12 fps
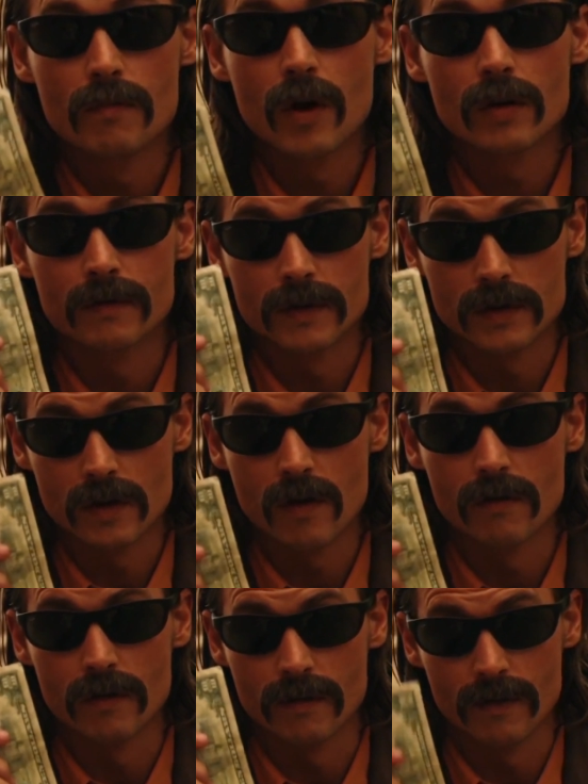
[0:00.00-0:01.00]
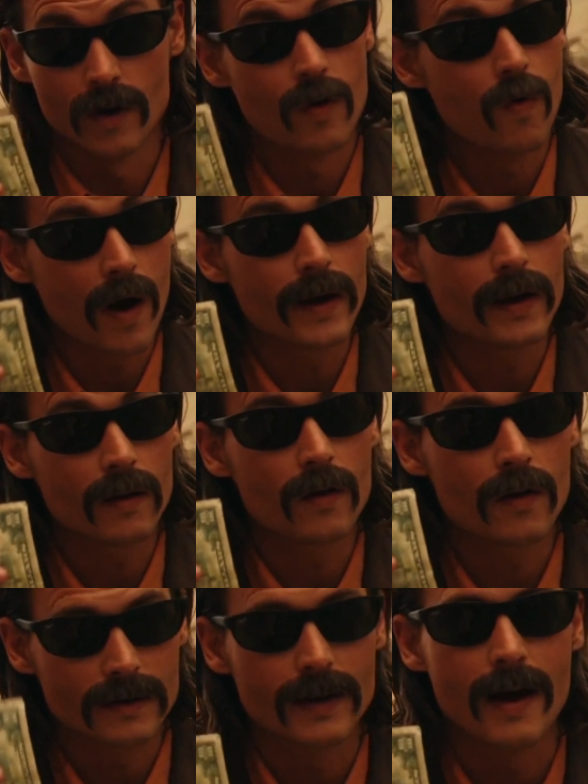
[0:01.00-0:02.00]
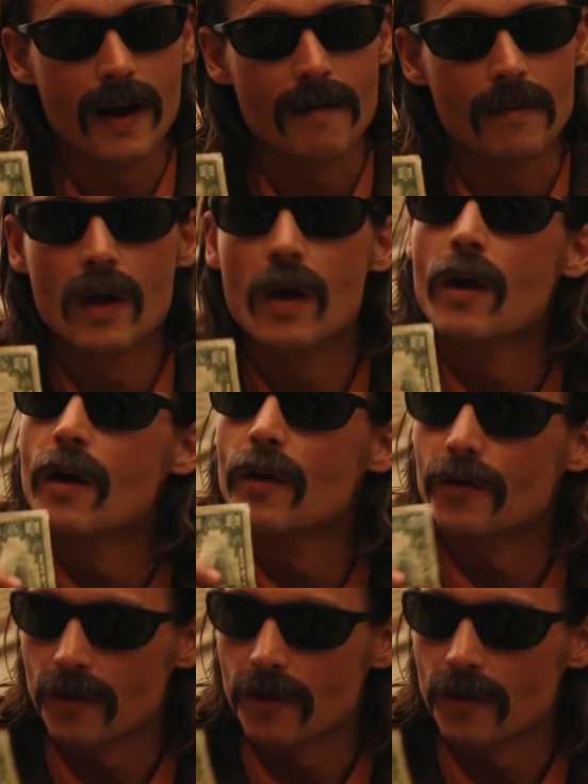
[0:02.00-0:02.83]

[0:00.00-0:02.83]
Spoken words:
suggesting that Depp's personal issues is why the last